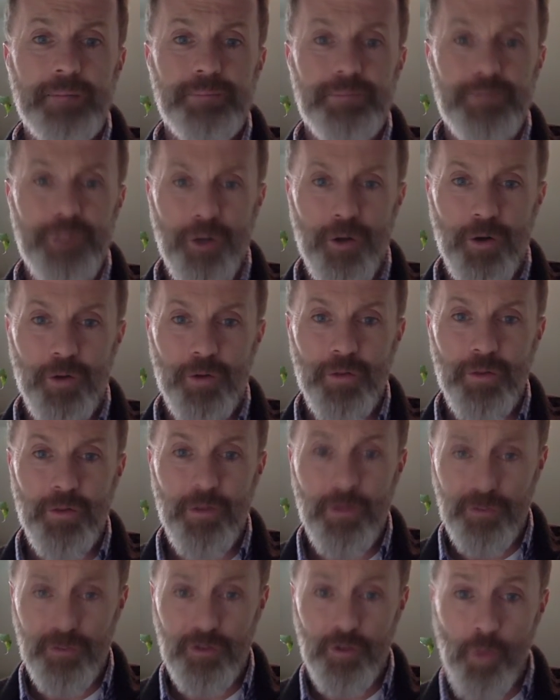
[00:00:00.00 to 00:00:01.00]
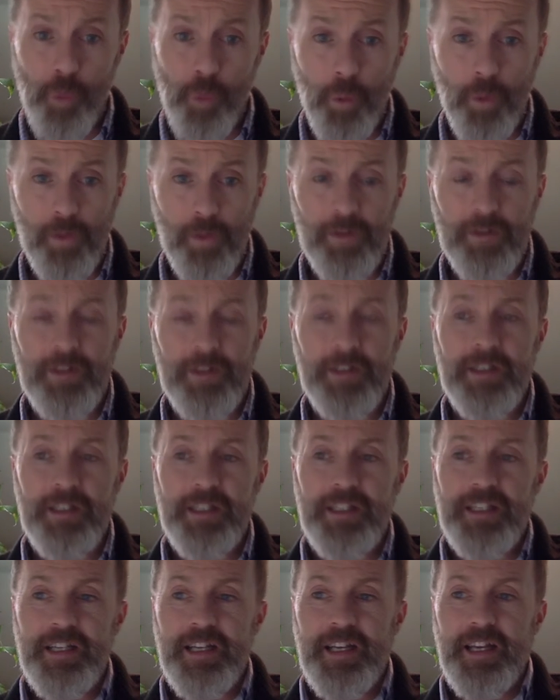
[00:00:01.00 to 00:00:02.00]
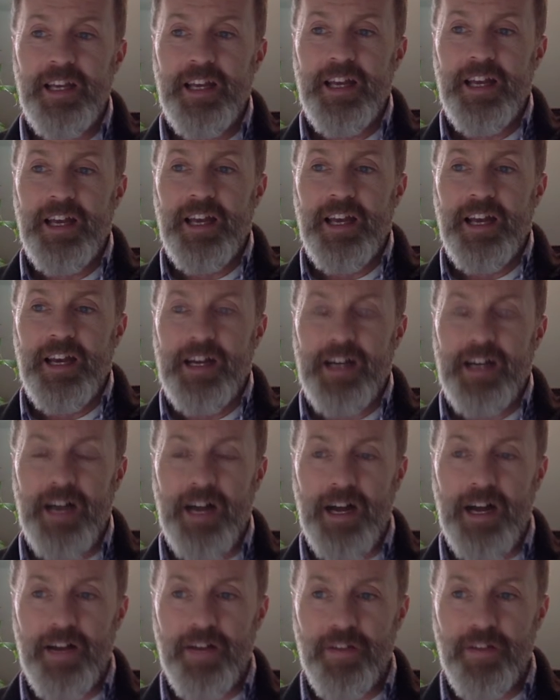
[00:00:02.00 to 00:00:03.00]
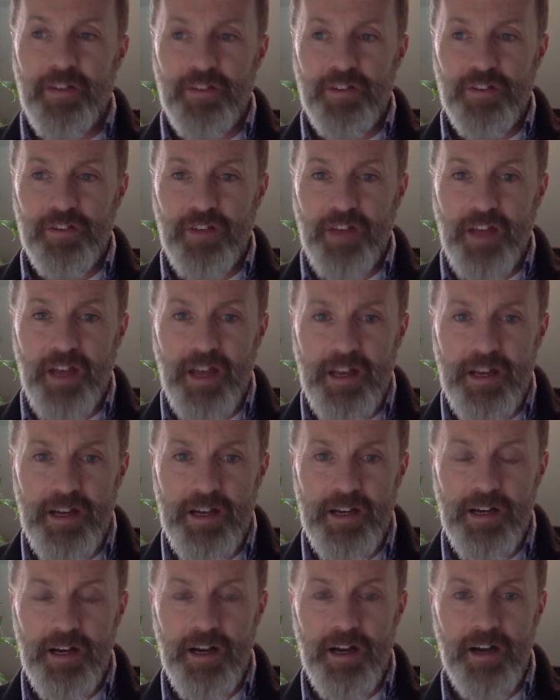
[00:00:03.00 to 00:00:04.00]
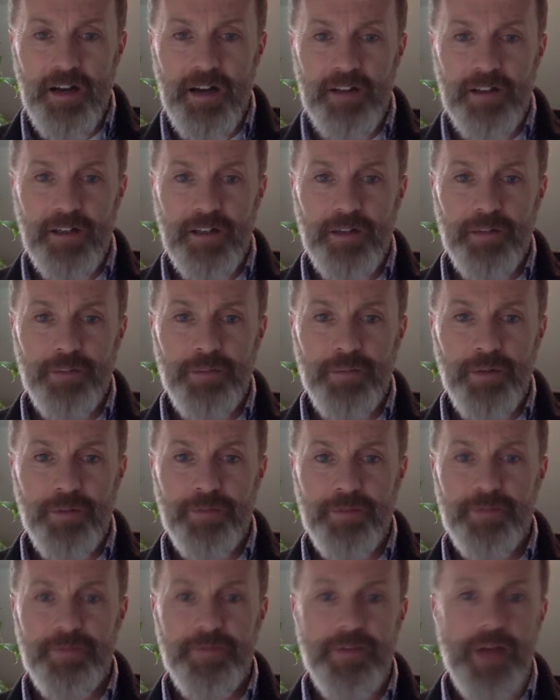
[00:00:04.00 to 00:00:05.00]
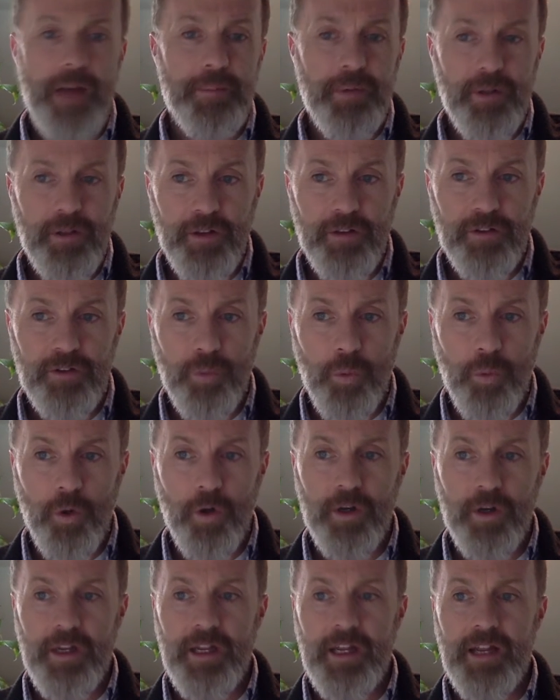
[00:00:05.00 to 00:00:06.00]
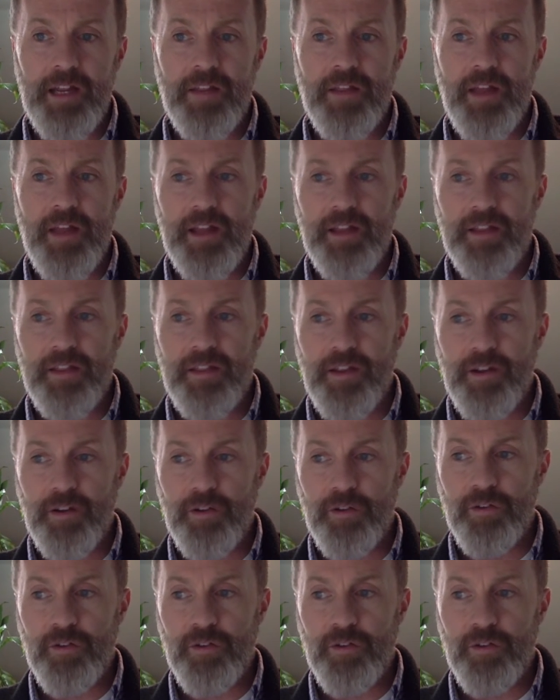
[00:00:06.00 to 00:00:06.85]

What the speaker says: called The School. This is a fabulous work in that there